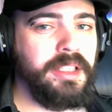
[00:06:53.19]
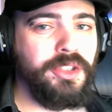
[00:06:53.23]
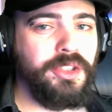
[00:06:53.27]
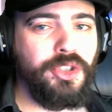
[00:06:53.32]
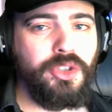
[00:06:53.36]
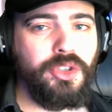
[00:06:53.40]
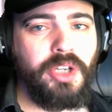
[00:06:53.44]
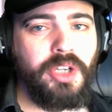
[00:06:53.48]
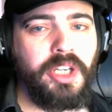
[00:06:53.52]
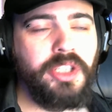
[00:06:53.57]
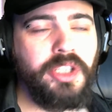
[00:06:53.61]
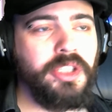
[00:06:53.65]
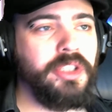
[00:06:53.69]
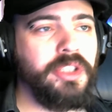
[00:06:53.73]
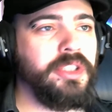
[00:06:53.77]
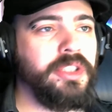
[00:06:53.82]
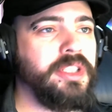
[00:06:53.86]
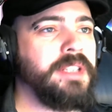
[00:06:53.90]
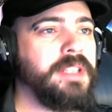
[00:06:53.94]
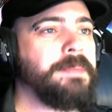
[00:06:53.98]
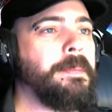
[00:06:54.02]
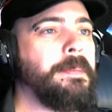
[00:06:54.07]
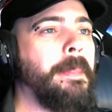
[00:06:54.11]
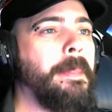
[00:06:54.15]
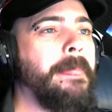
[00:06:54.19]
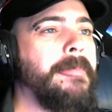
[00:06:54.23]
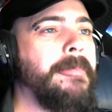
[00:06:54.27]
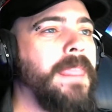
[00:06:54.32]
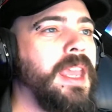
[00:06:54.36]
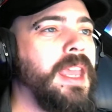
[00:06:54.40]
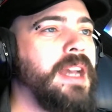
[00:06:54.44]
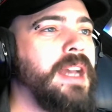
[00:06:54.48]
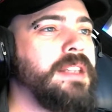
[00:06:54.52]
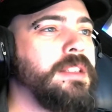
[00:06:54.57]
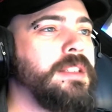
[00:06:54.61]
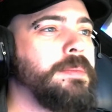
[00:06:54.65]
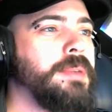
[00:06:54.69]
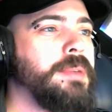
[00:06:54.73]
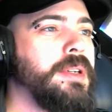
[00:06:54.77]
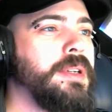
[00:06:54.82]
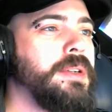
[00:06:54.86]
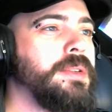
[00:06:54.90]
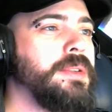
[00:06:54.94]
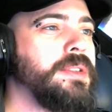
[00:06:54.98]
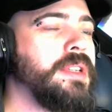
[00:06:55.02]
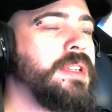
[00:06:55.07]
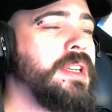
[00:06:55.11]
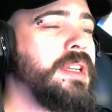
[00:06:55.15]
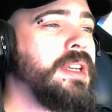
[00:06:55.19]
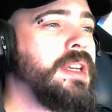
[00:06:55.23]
structures, I suppose.